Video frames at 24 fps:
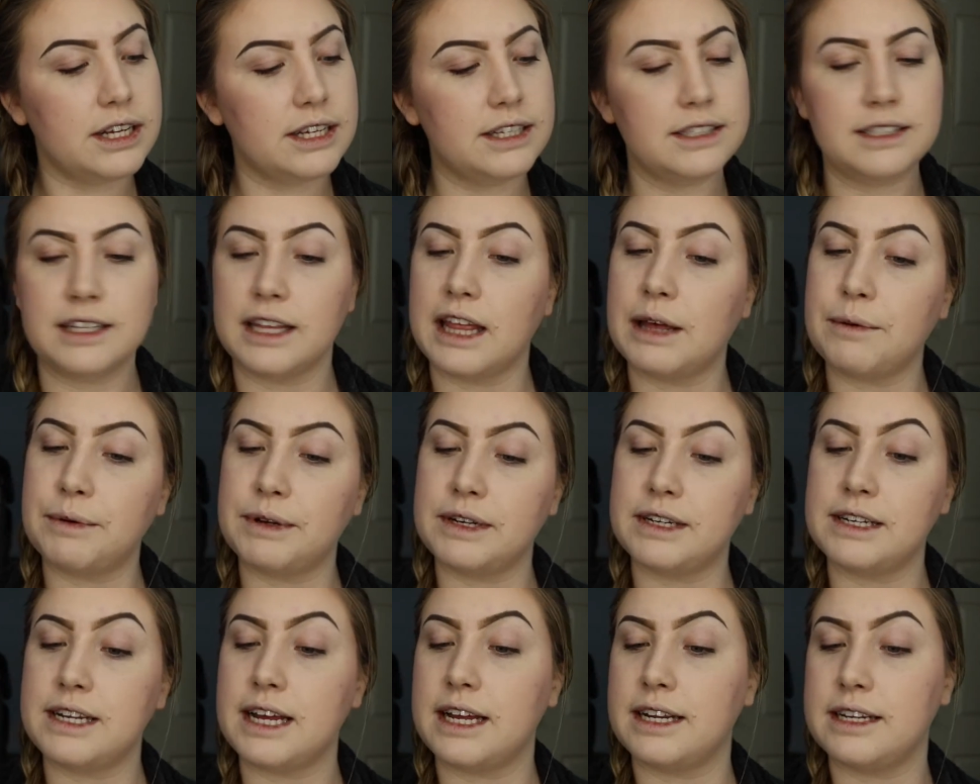Say that
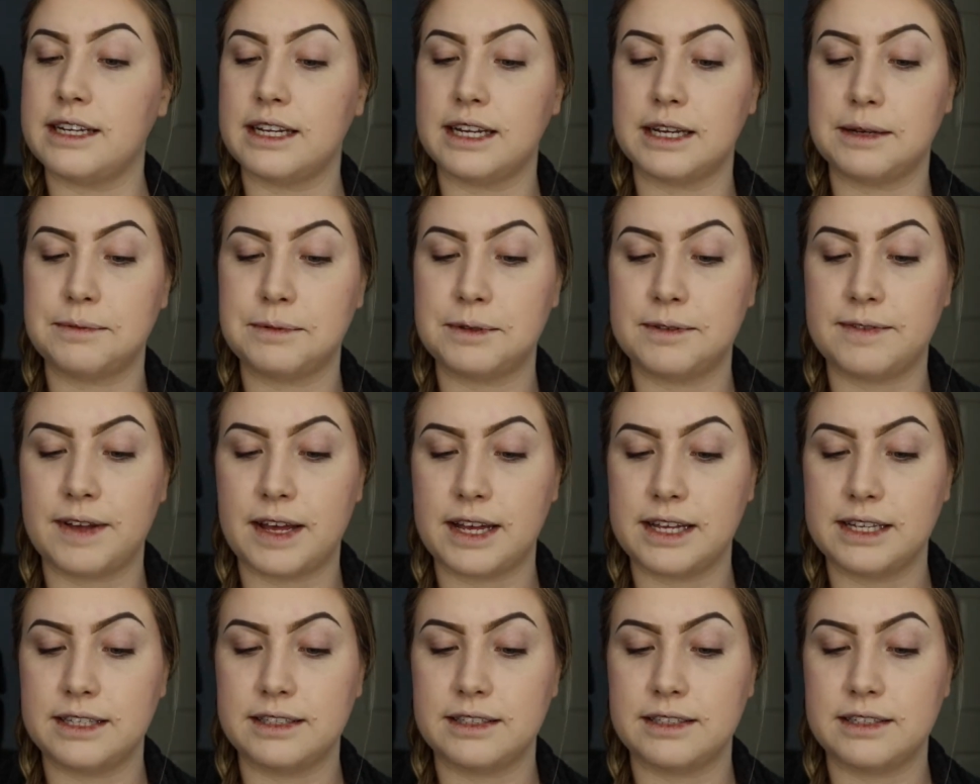one 10 times
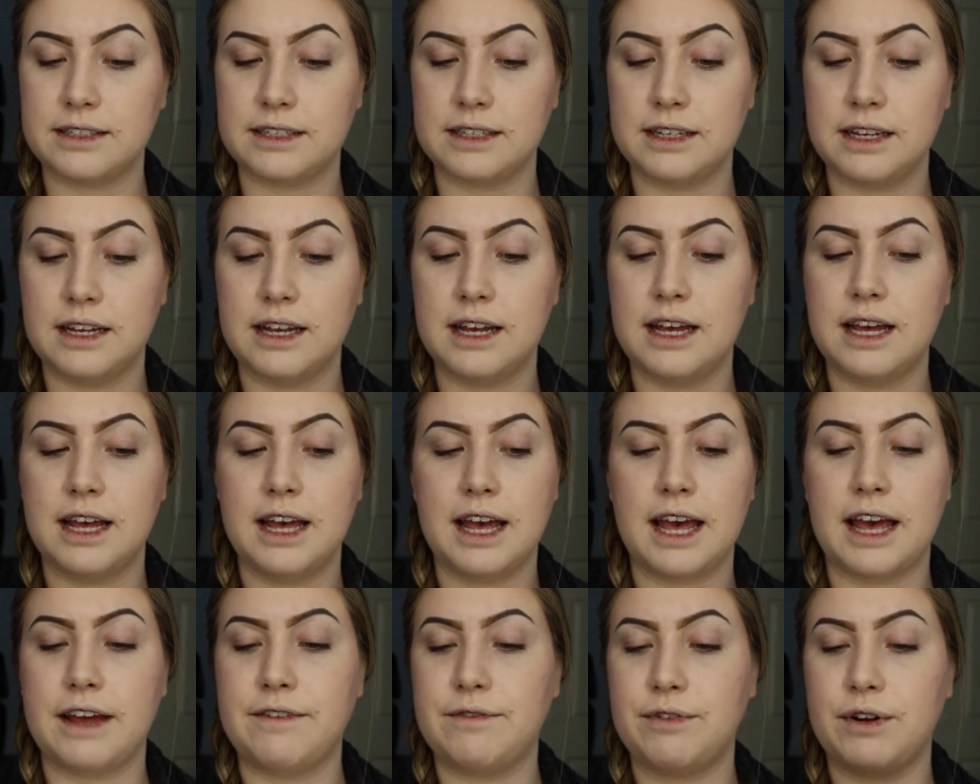fast.
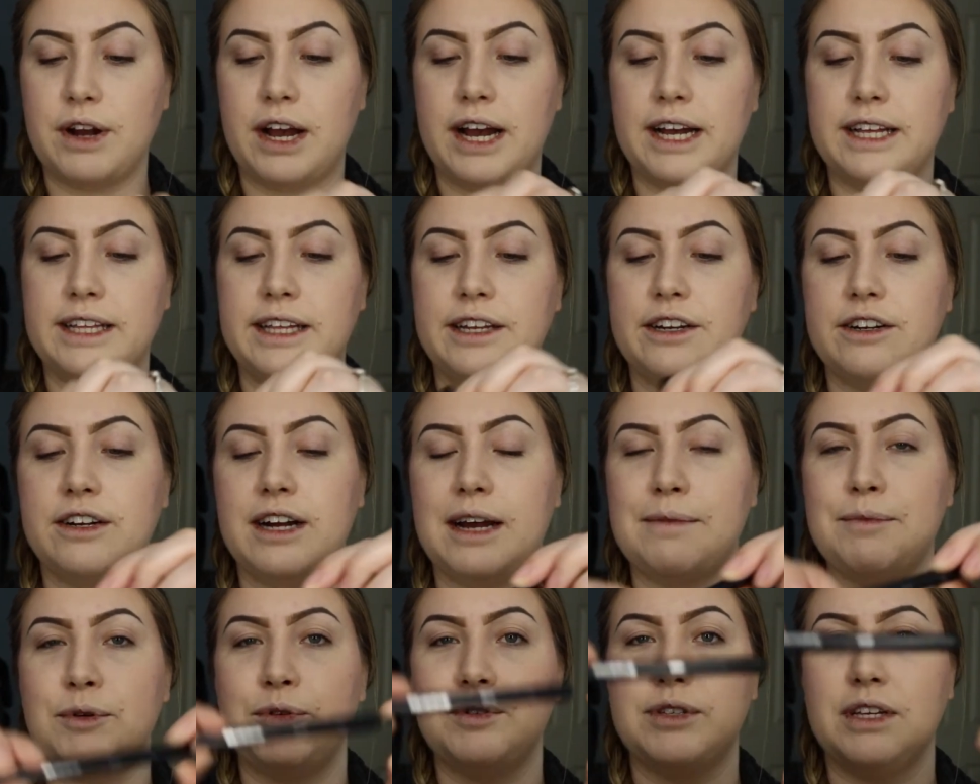And for highlighter,
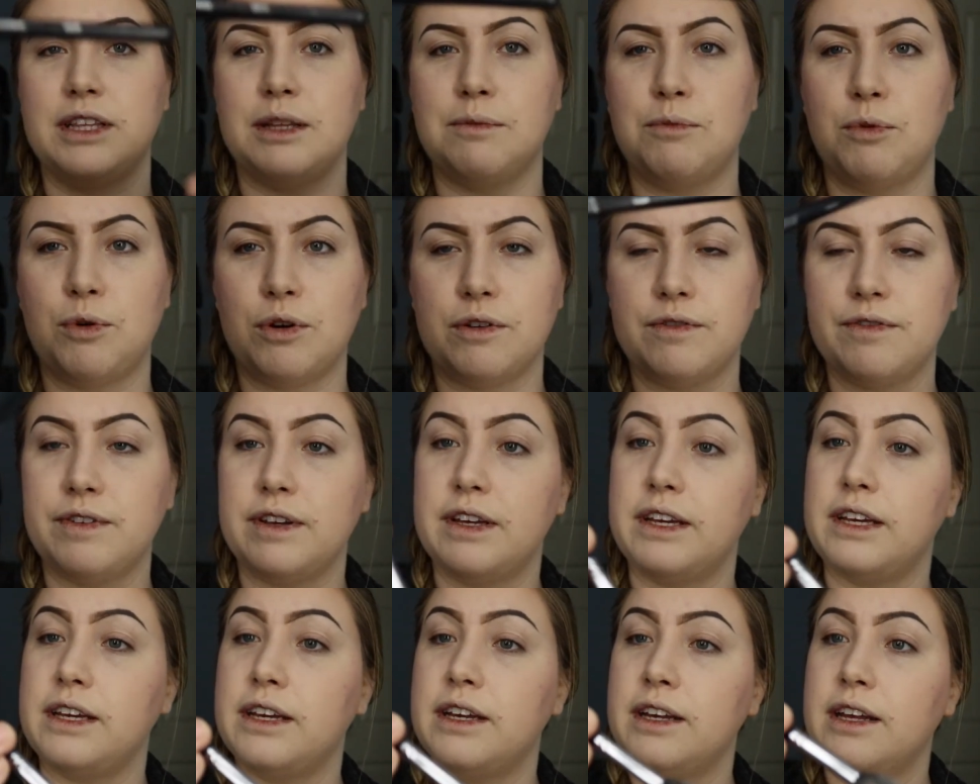I'm using the
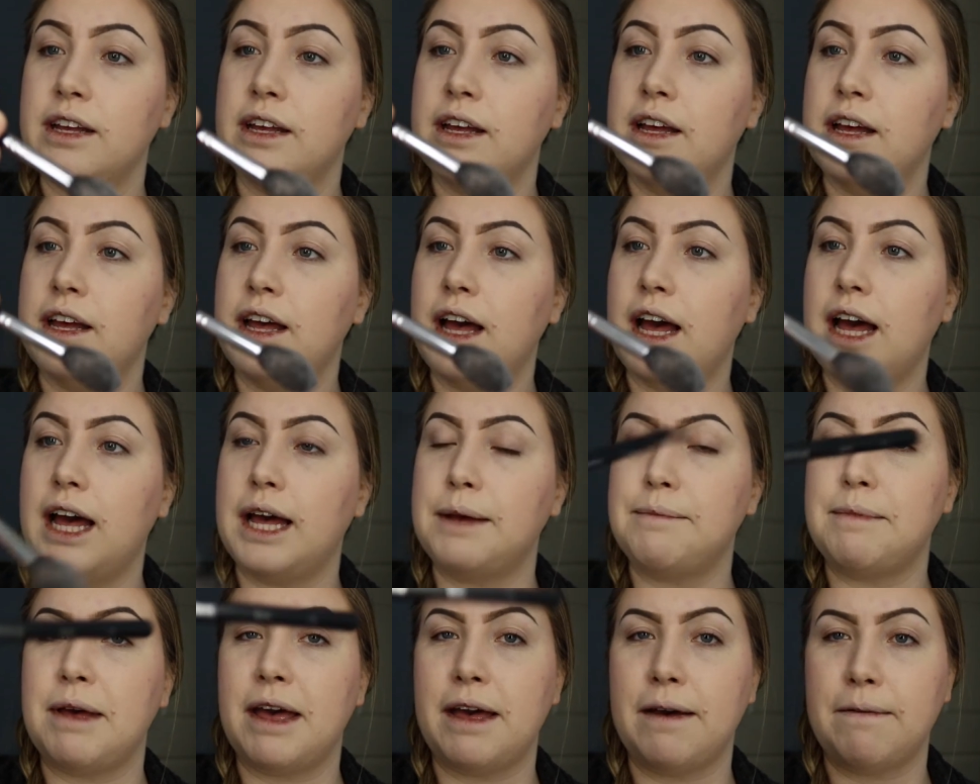Morphe
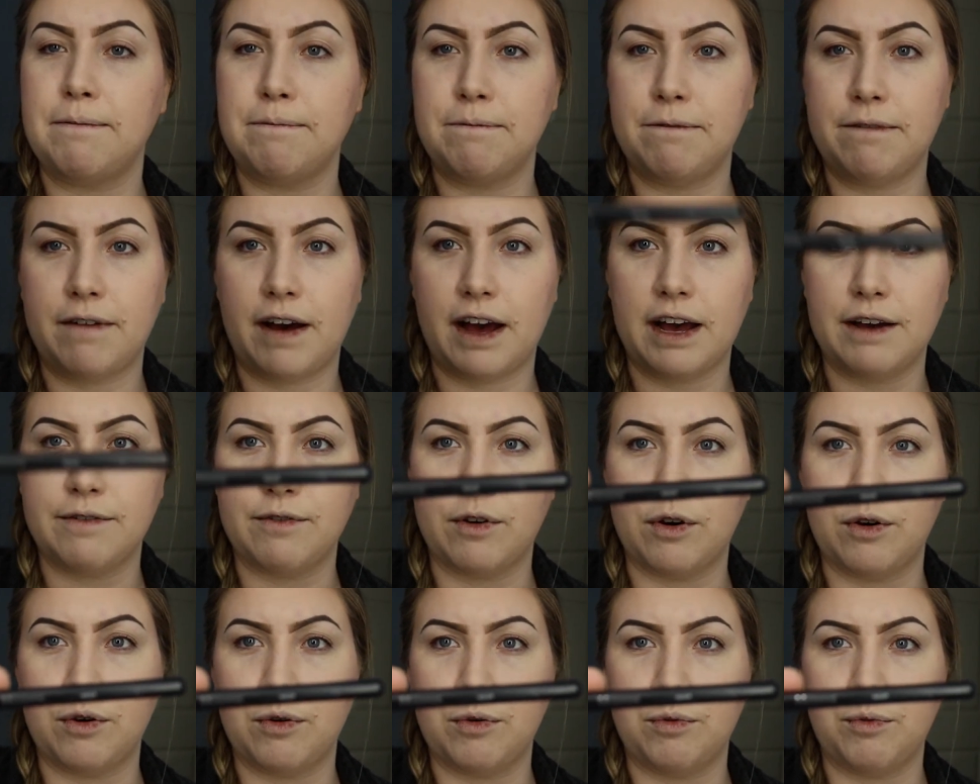
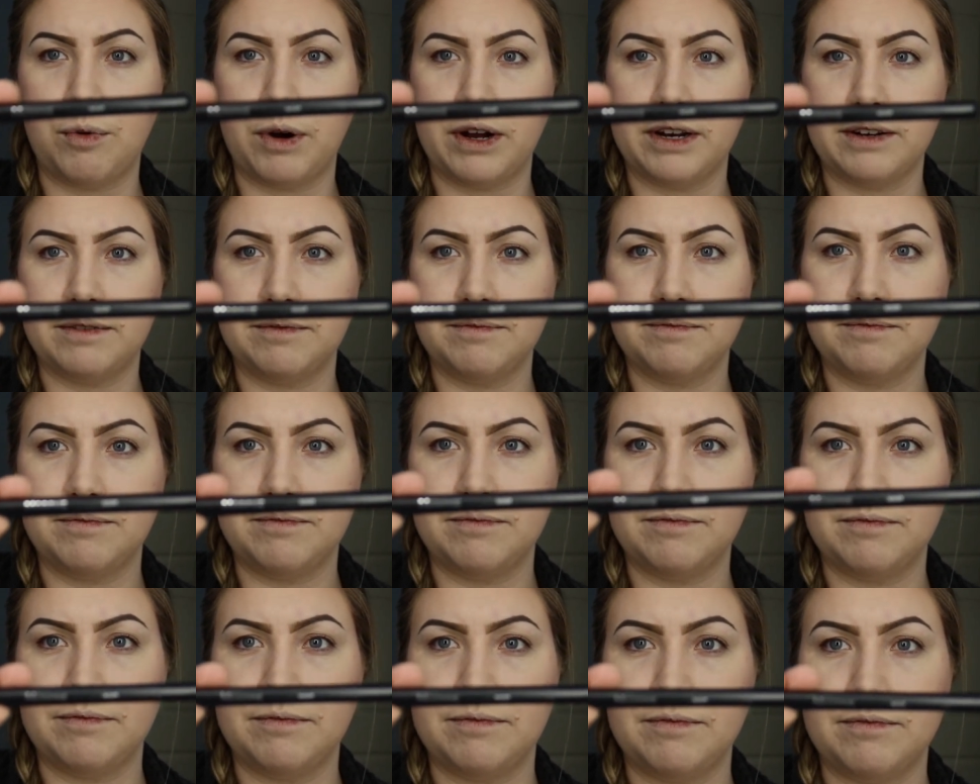M501.
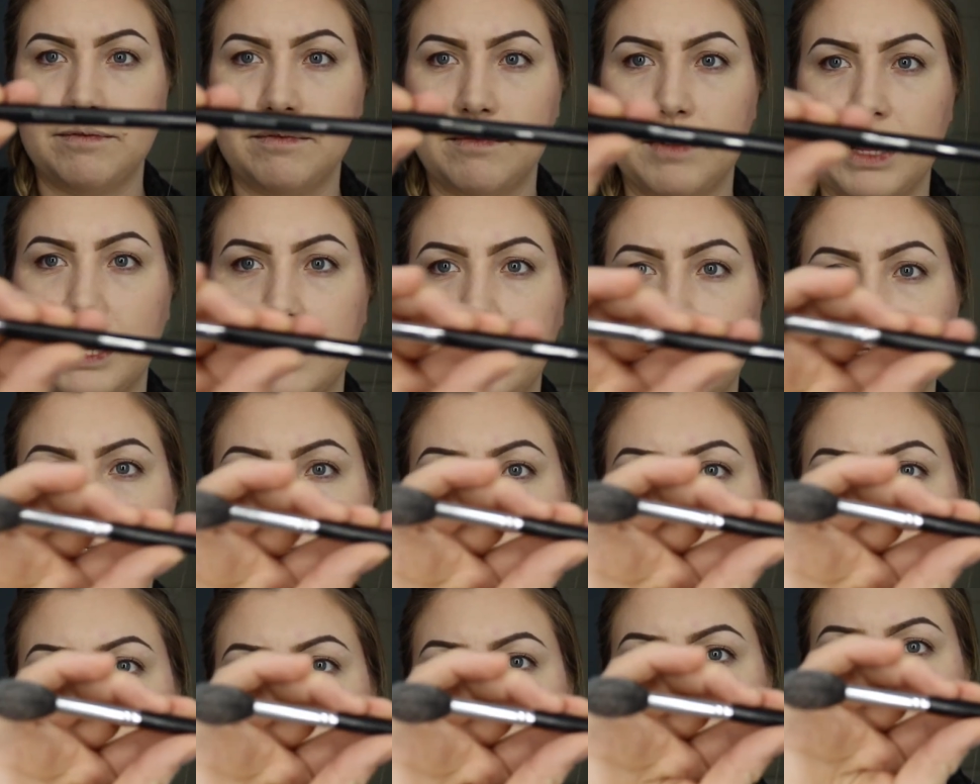And this
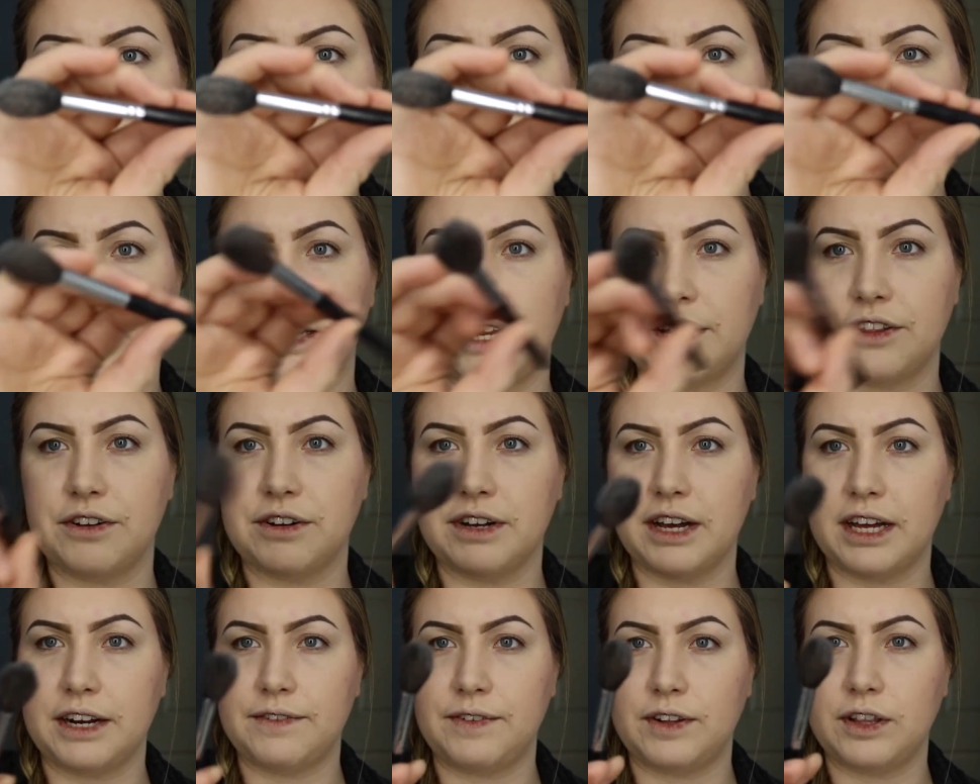is just another
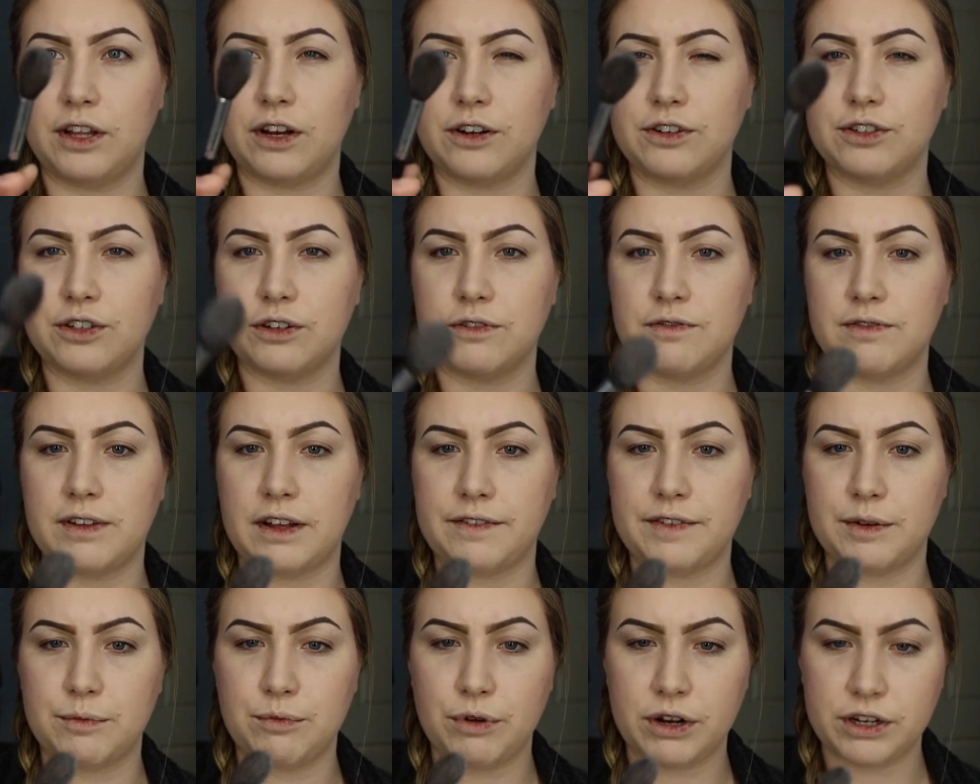kind of a larger
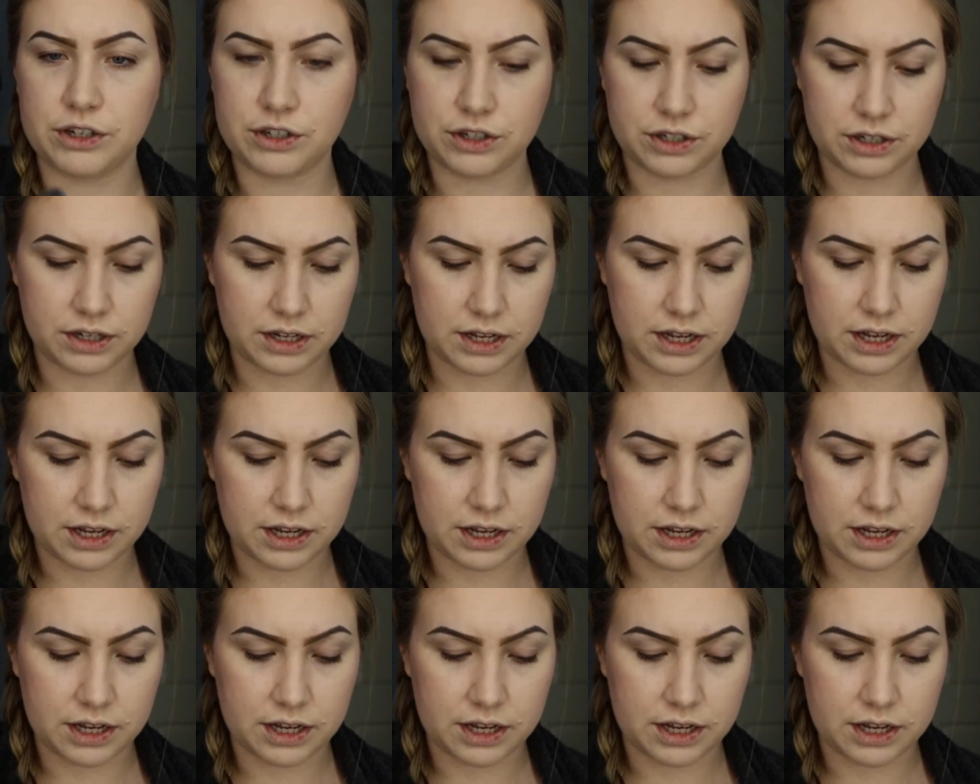fluffy brush.